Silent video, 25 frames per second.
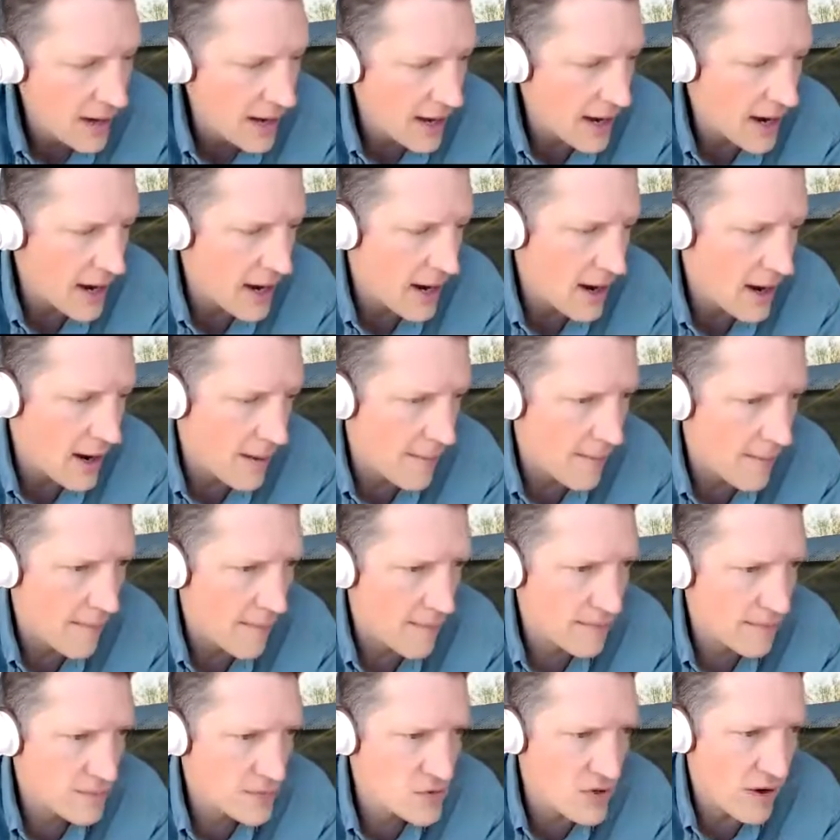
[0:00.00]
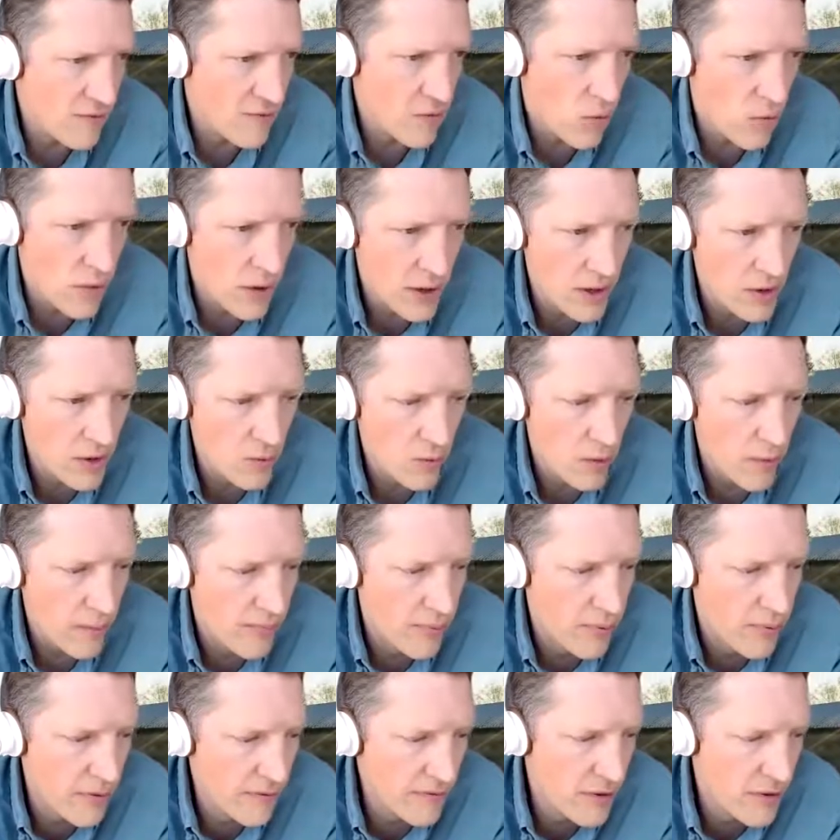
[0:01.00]
Travel Oregon will
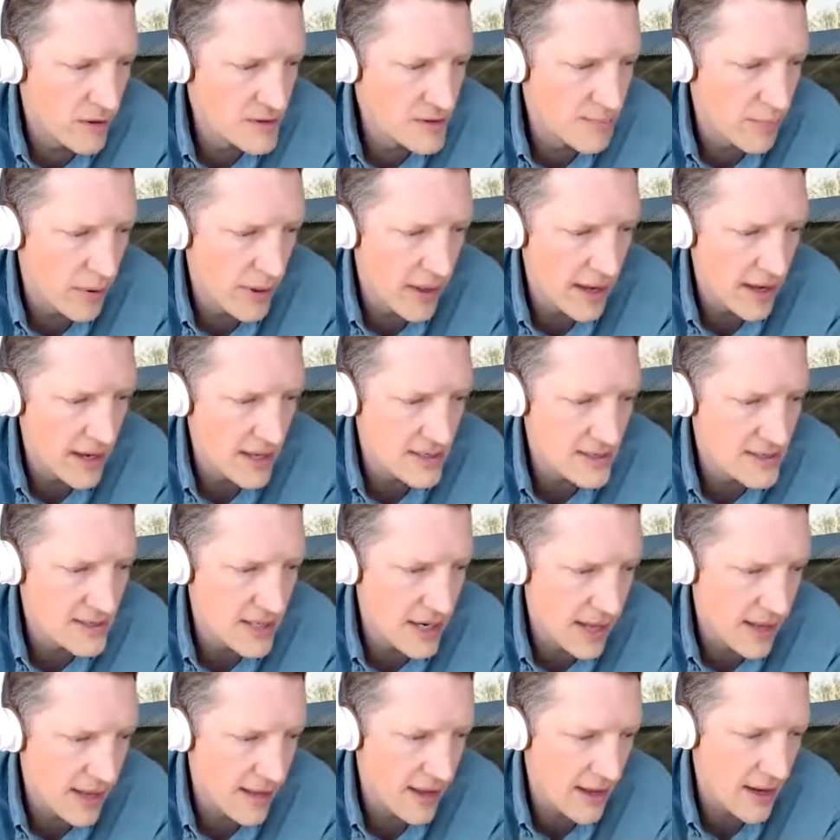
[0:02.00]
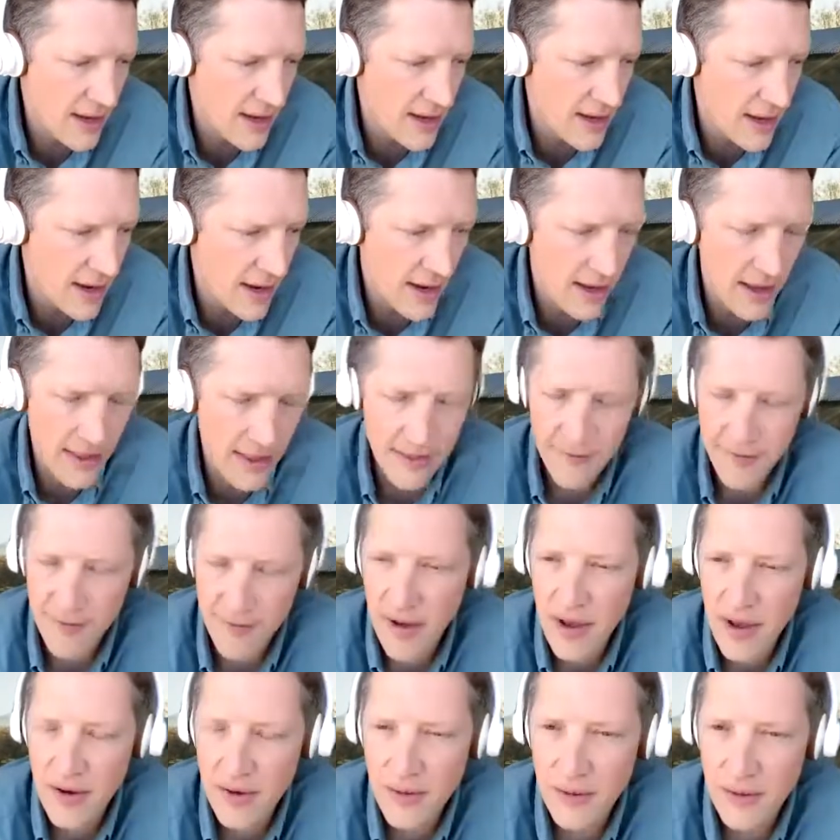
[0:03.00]
approve those plans, and then the
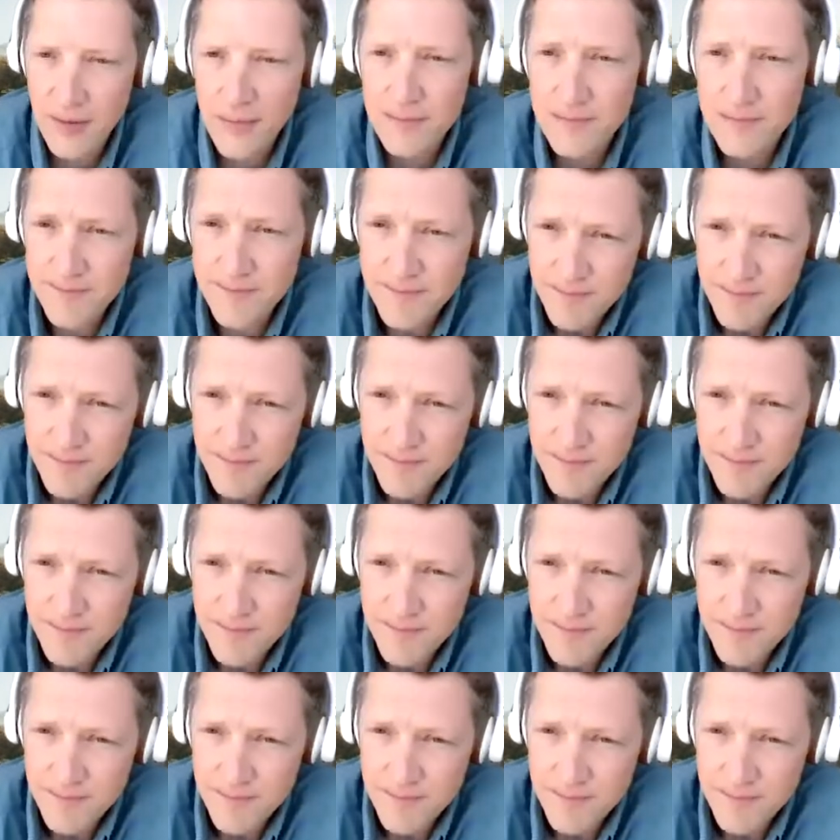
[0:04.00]
final